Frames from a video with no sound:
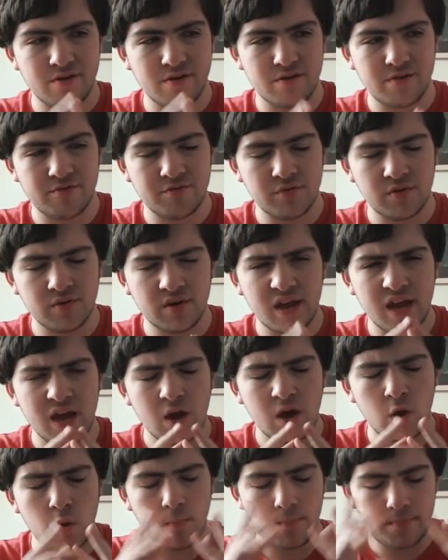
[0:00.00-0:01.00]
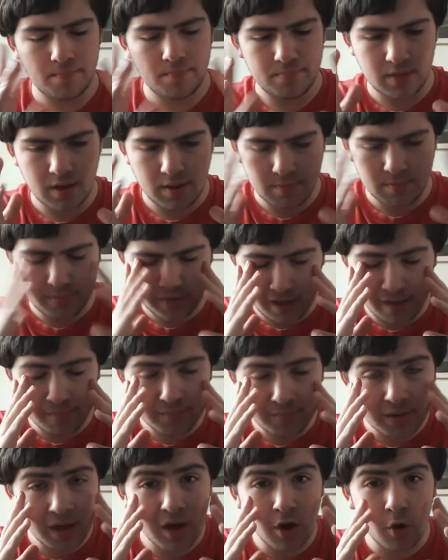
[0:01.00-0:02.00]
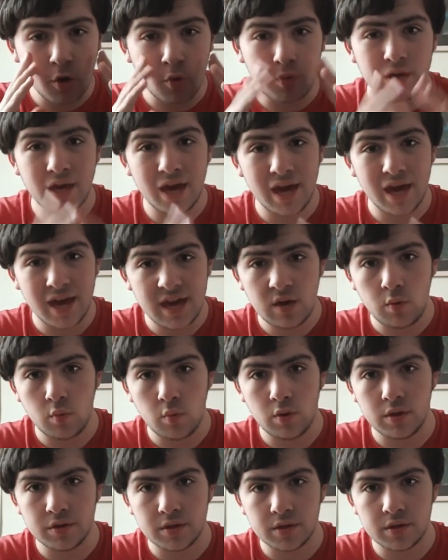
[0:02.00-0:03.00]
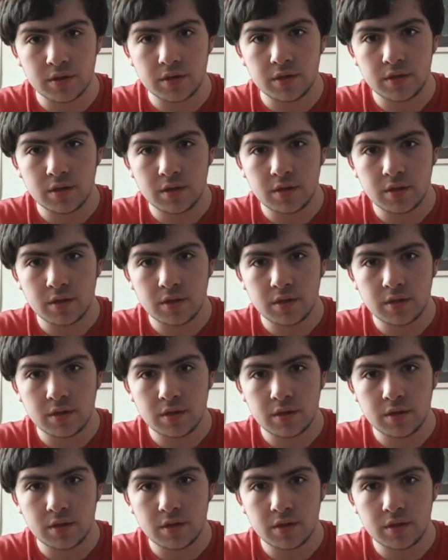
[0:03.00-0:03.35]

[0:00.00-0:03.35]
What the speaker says: For now, I mean, I'm not okay with it.